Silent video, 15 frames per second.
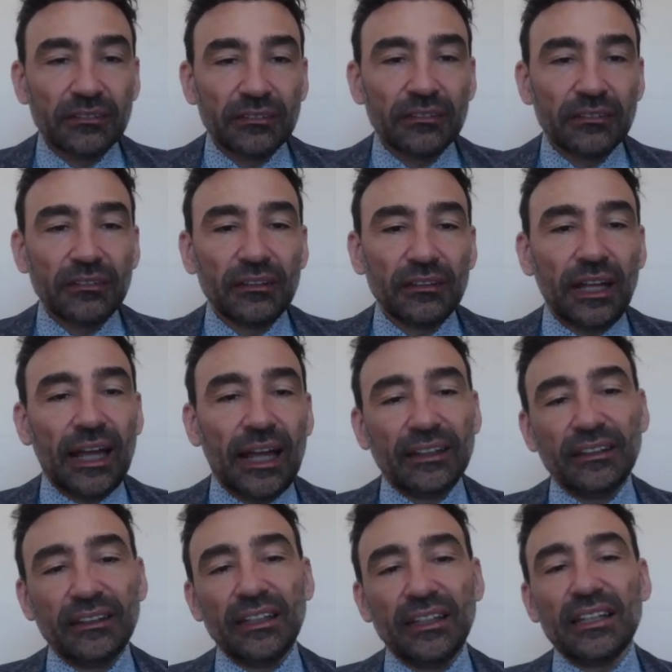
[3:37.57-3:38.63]
and
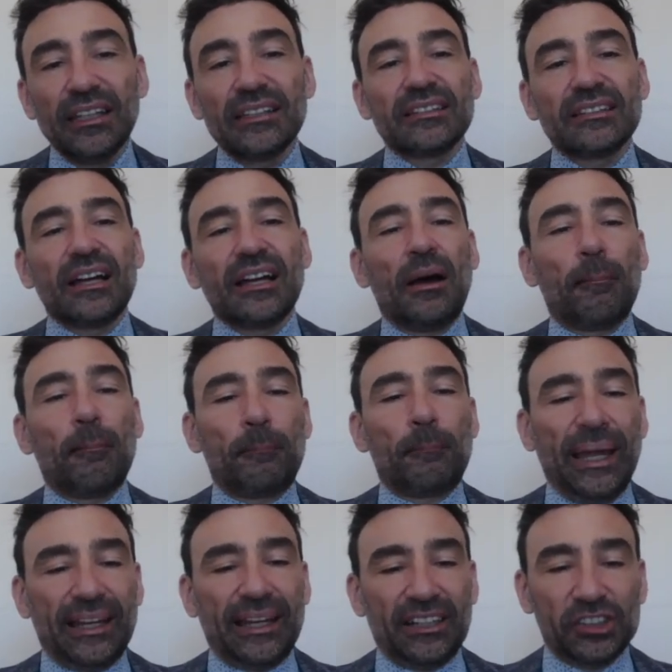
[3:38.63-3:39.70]
it's a
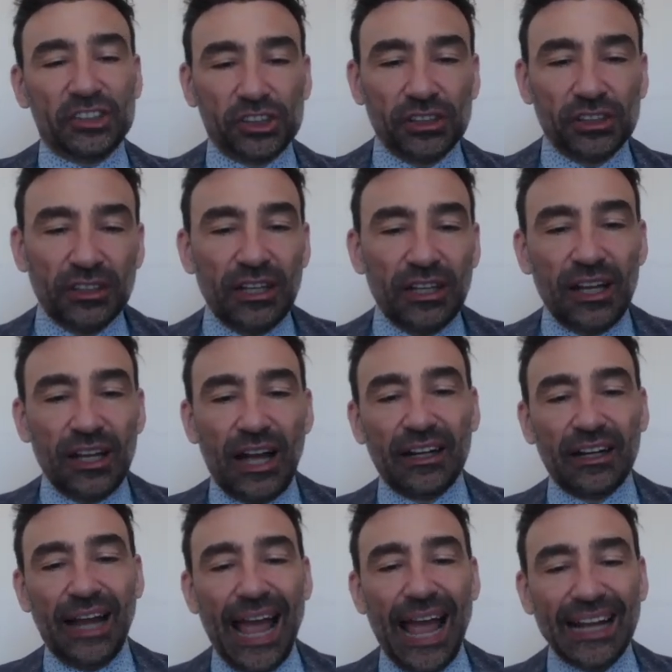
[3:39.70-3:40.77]
package, an
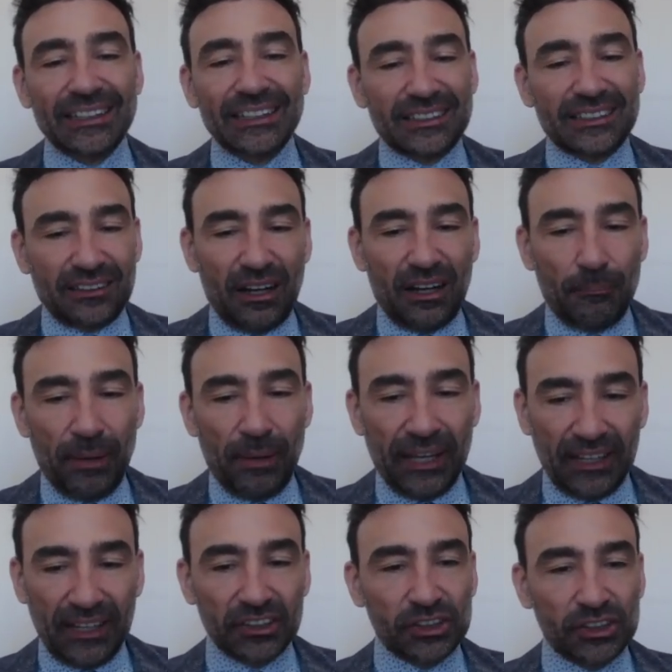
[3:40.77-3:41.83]
extra package
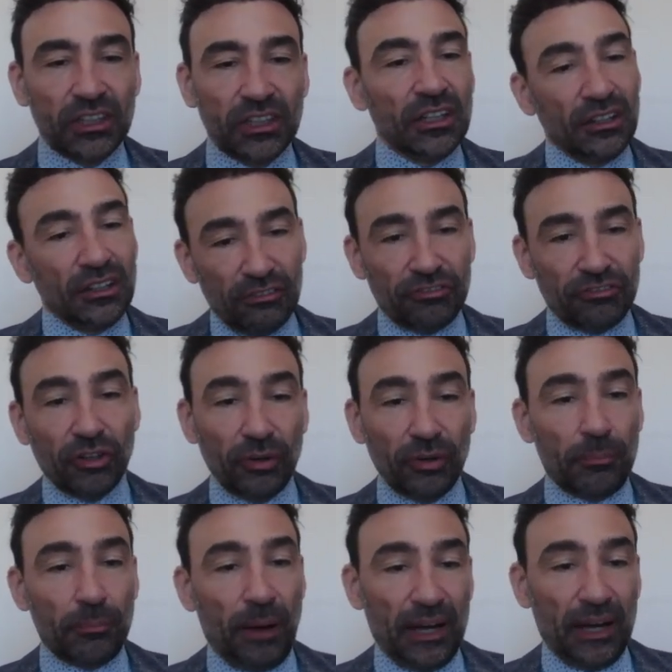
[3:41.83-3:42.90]
for
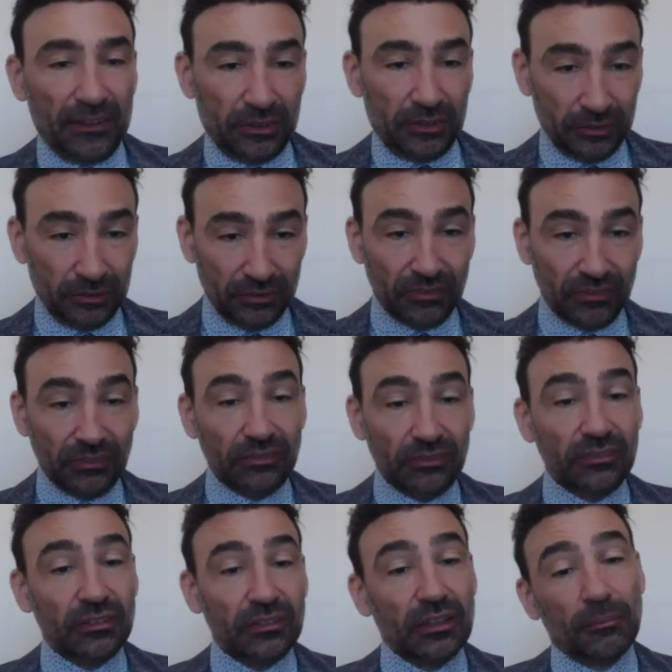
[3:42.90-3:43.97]
Python.
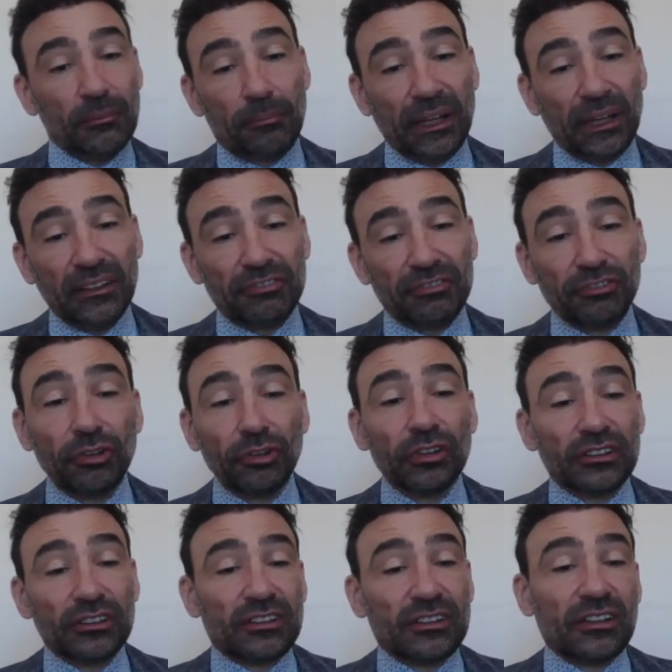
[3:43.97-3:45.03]
By default,
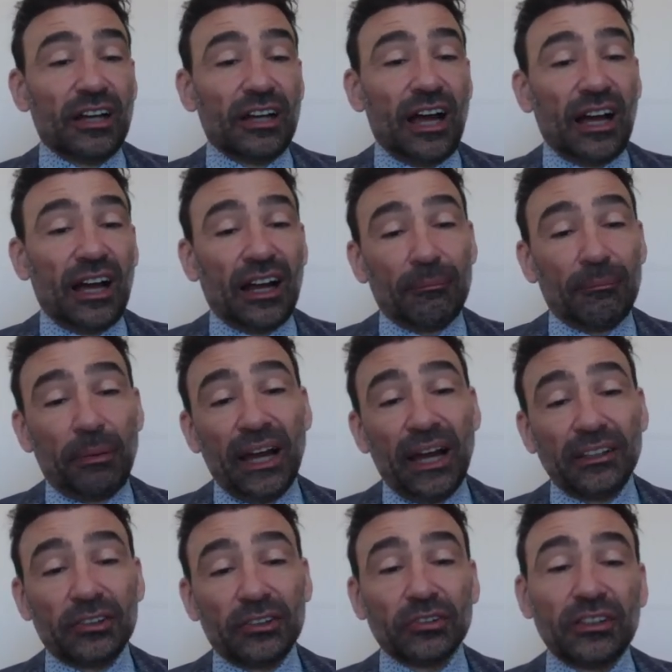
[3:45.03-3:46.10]
Python
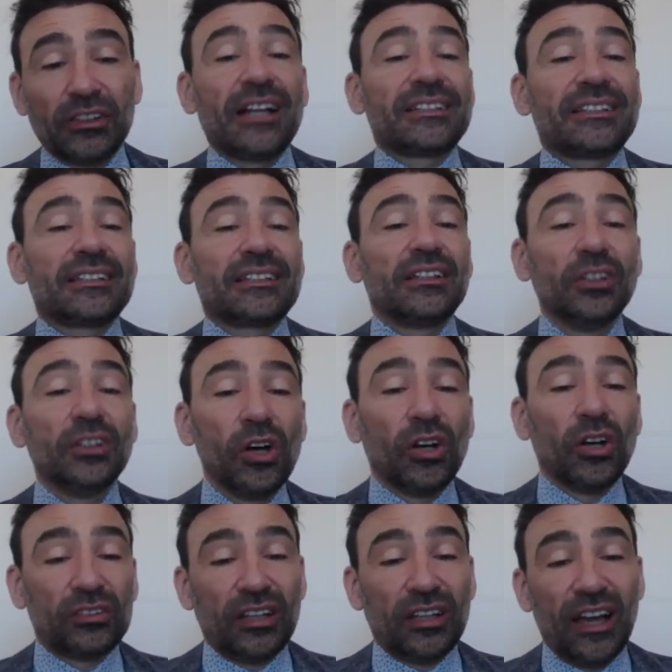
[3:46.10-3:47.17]
does not
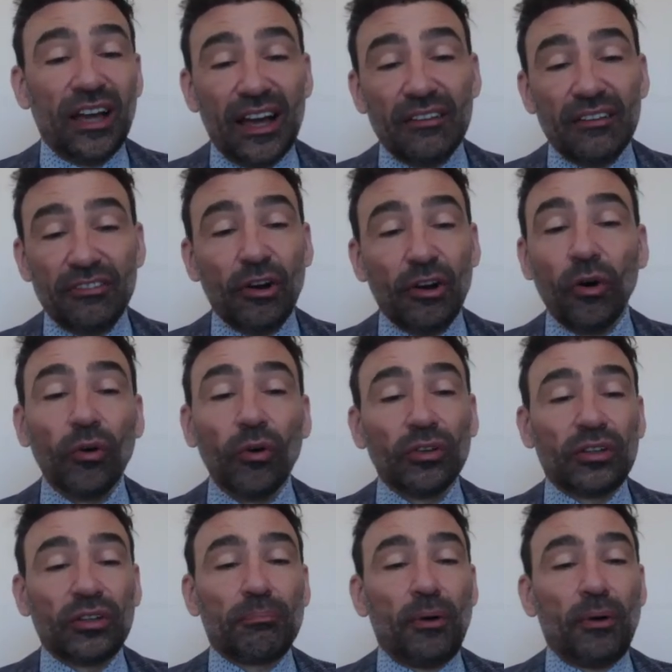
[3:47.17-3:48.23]
have all the
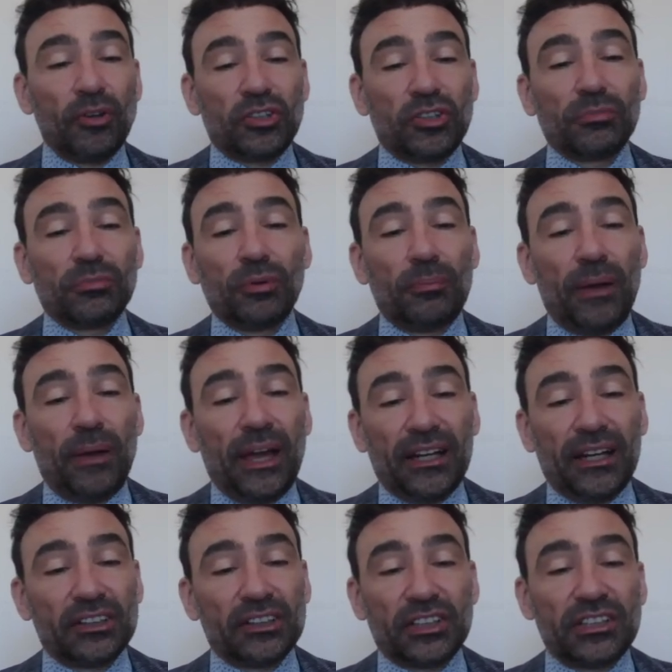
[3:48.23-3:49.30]
possible packages
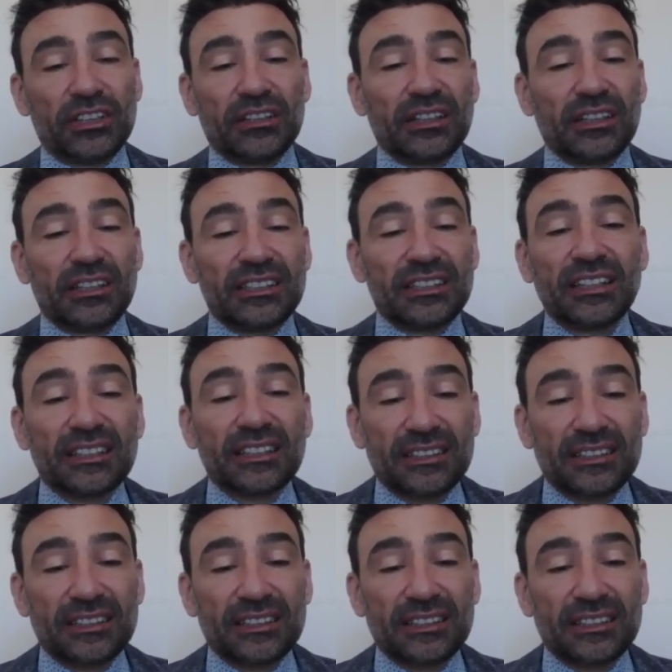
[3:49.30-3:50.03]
that exist.